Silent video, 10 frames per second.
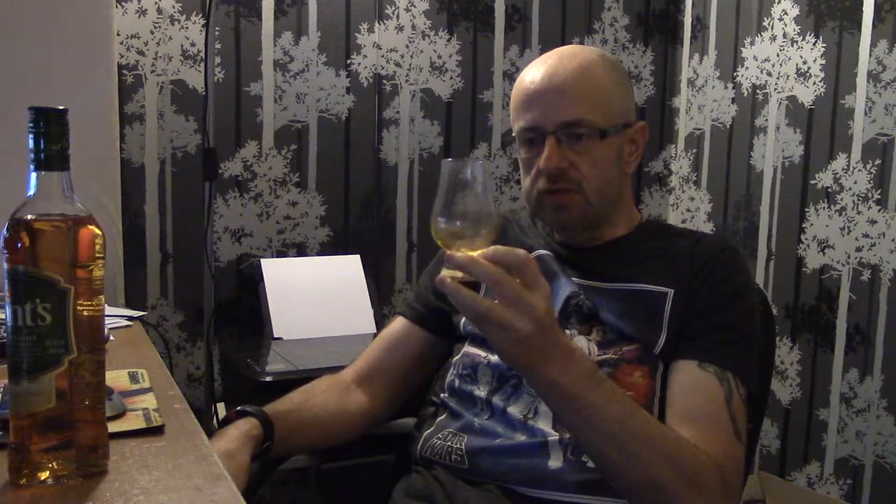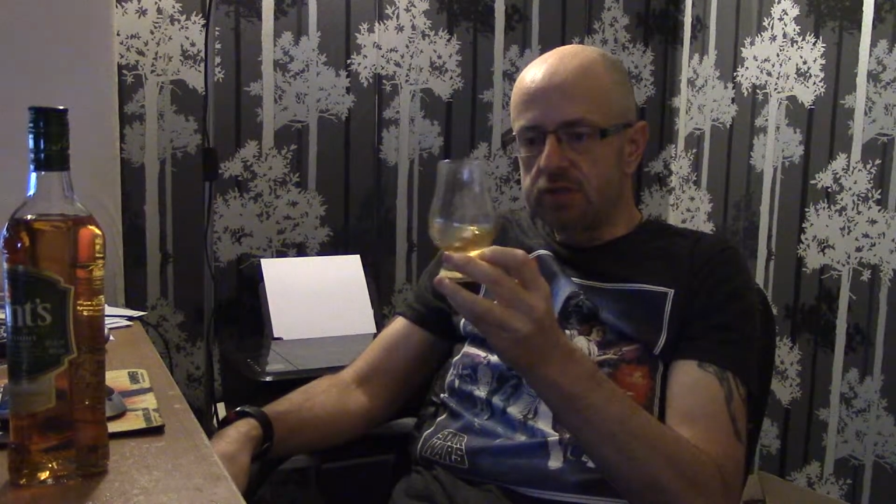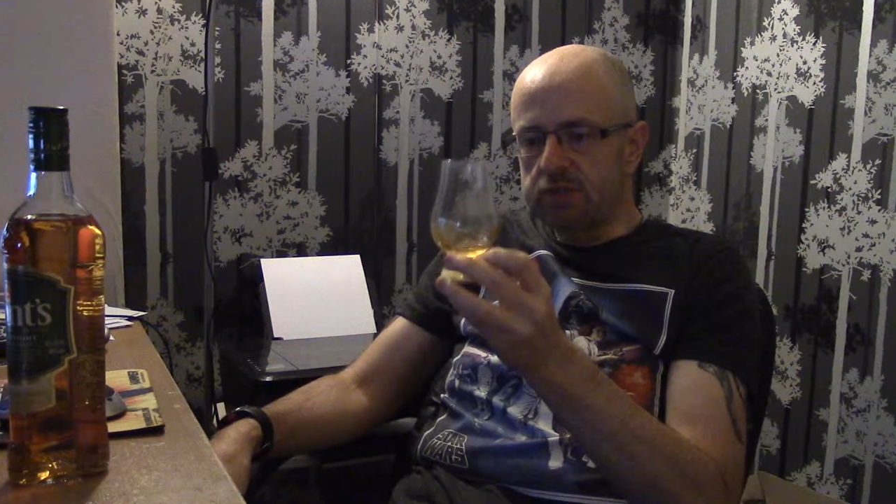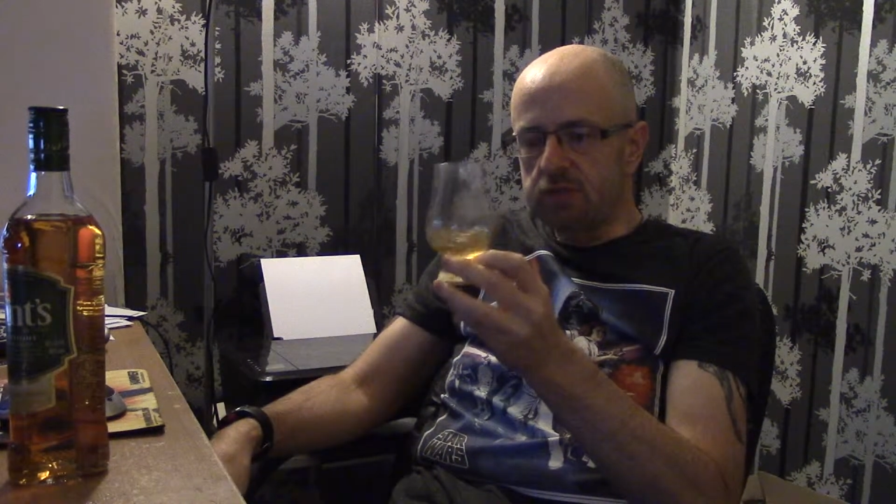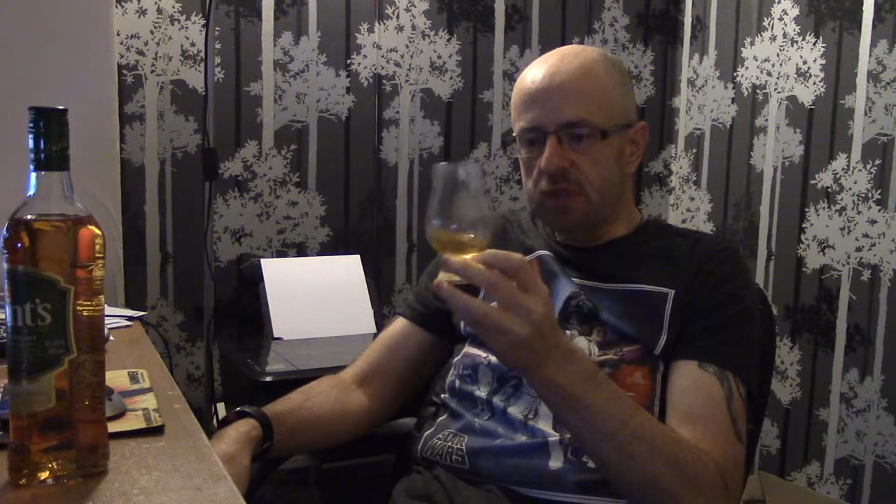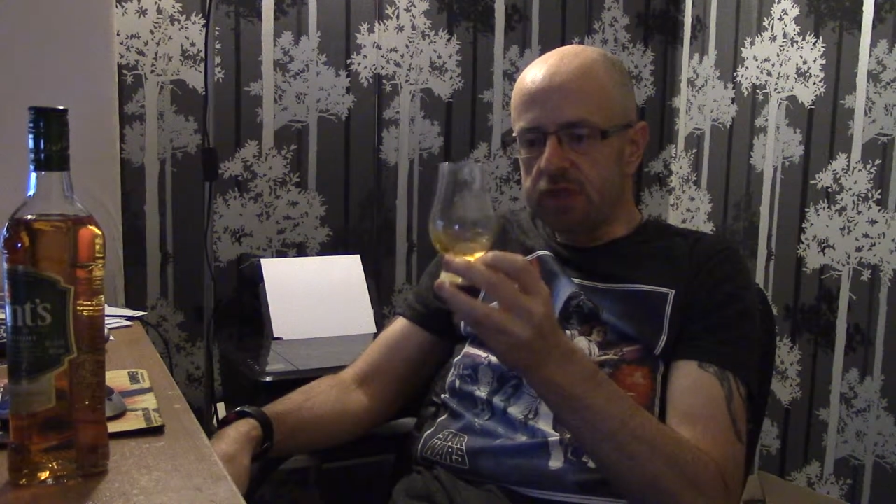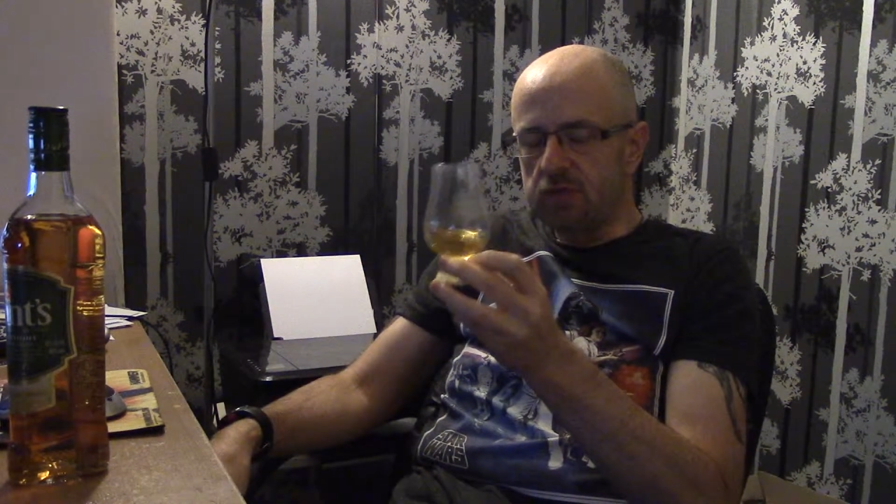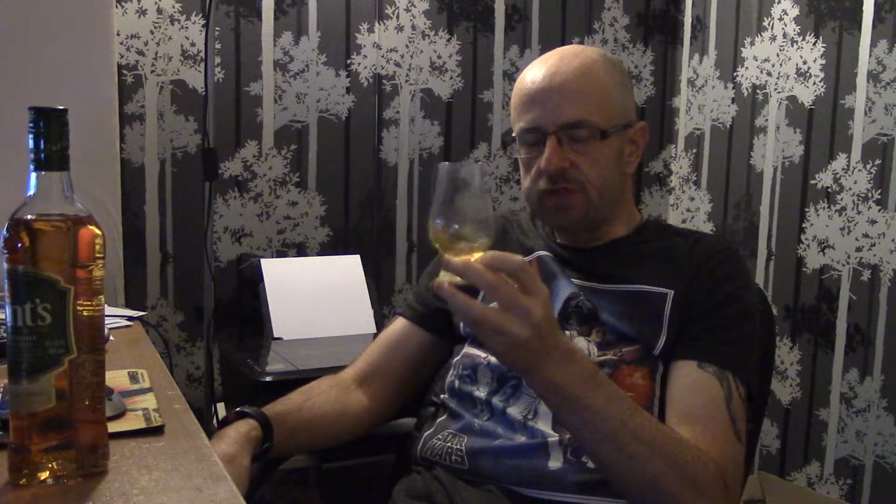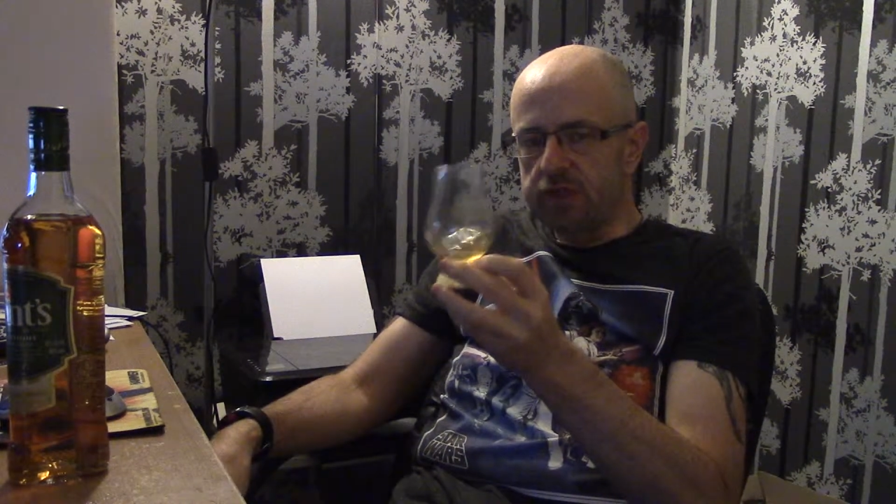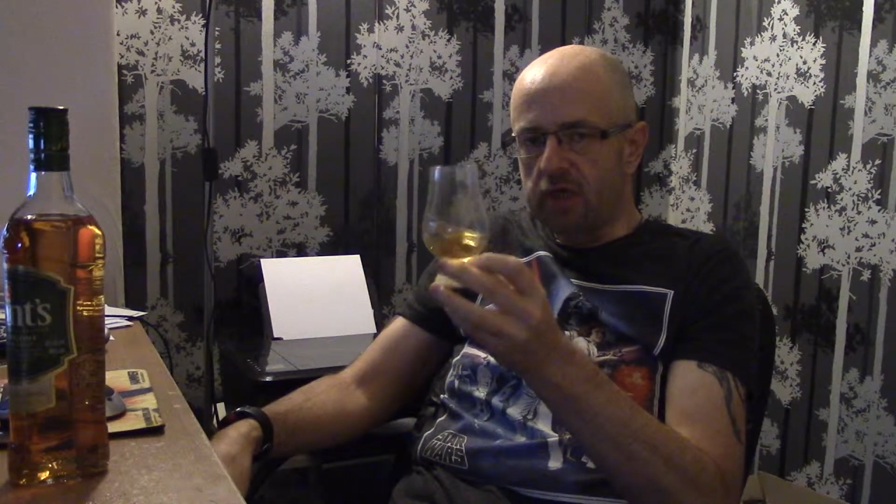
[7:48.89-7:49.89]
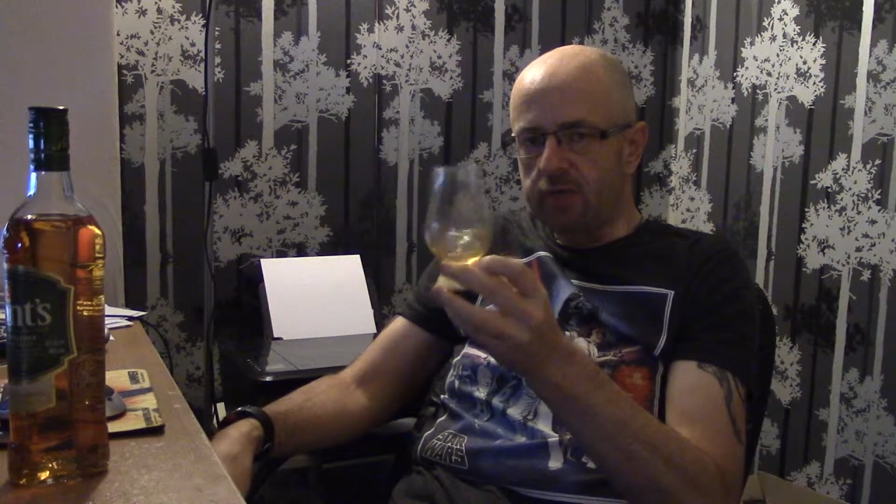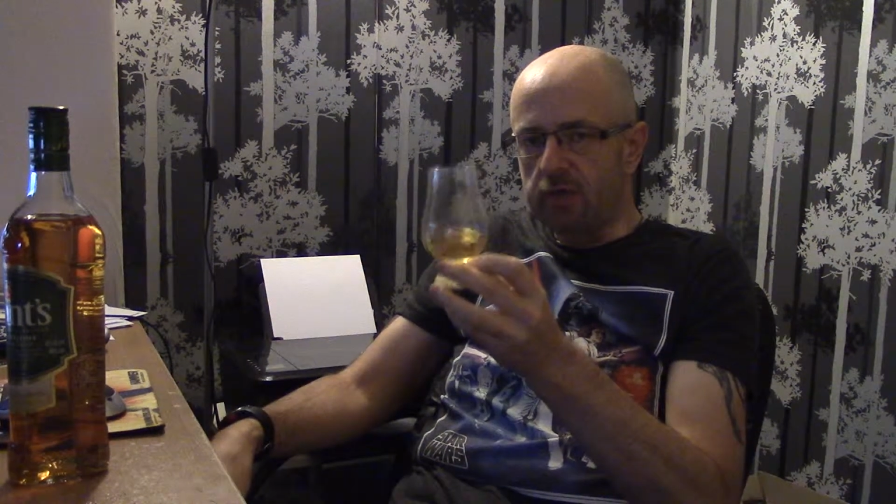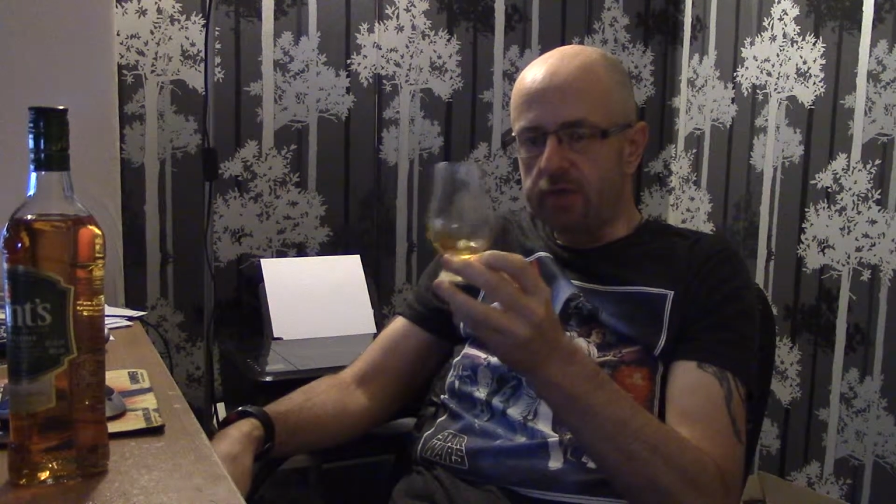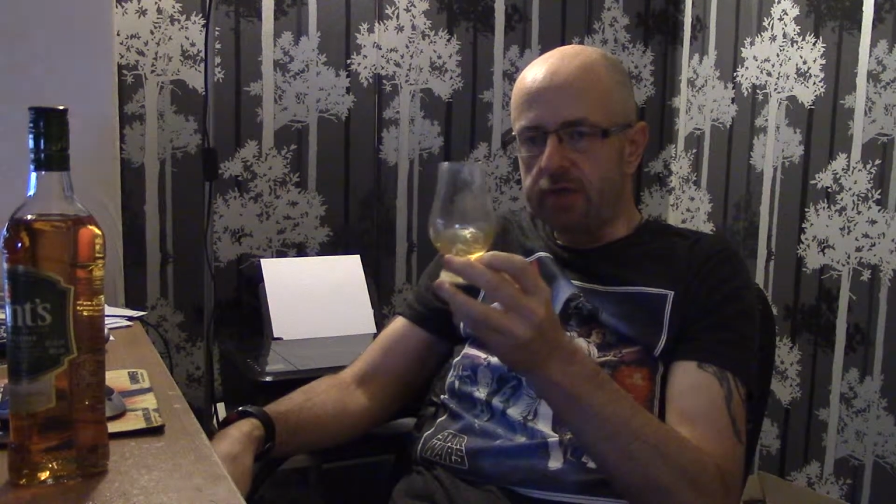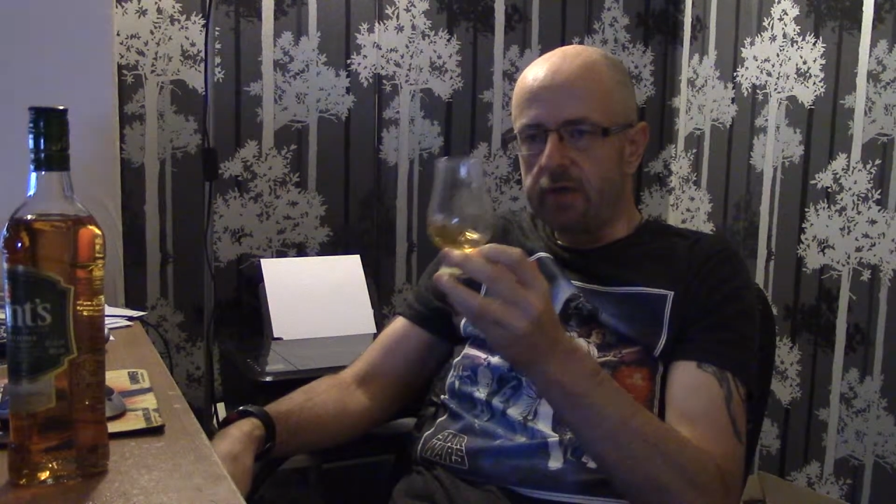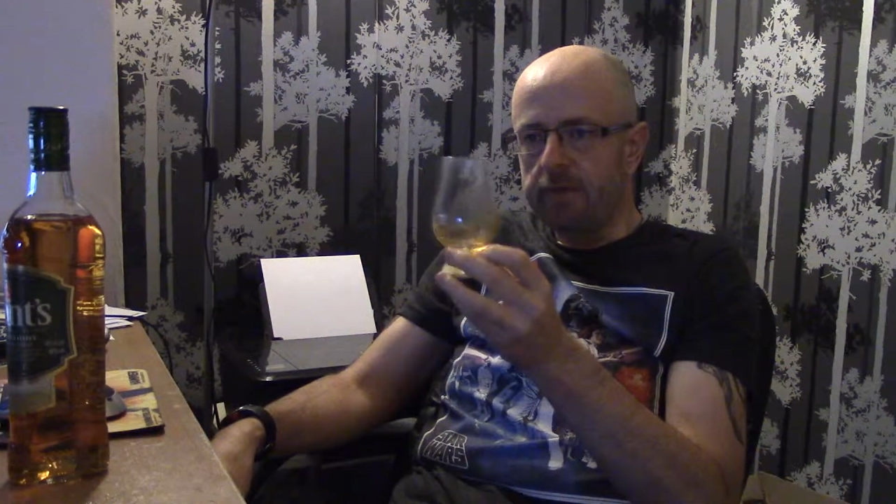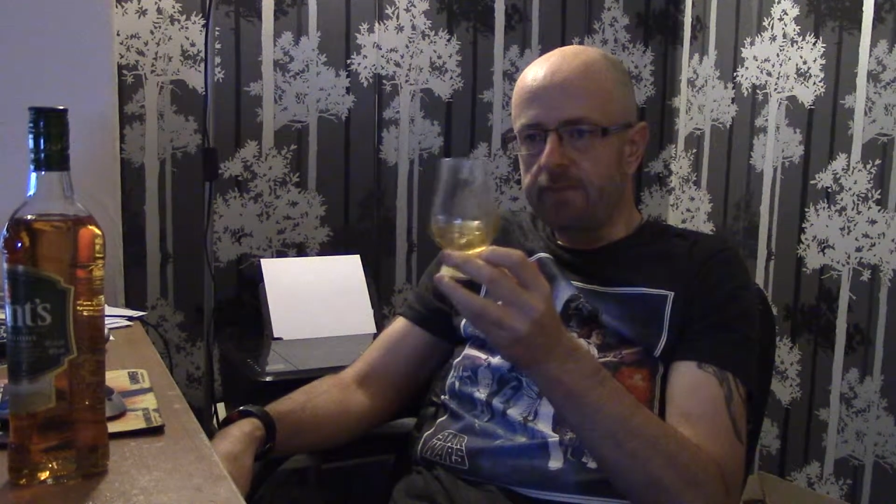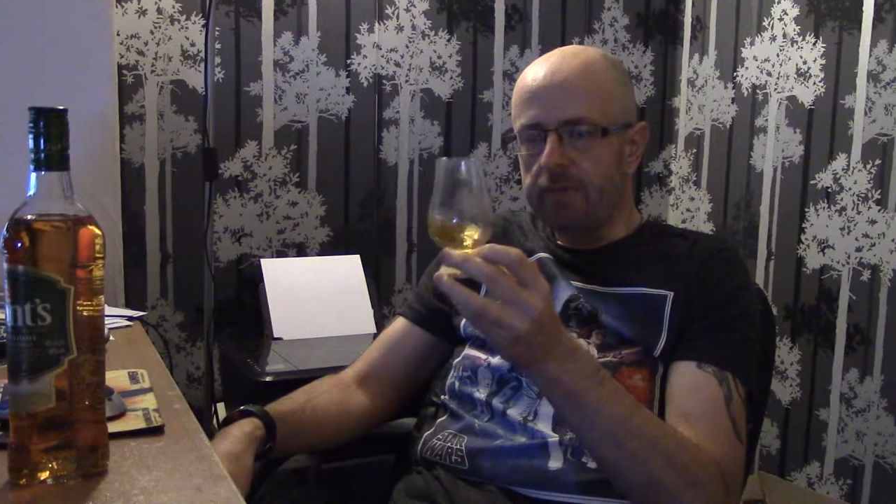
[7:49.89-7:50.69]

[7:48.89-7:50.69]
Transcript: splash of whiskey I put in there.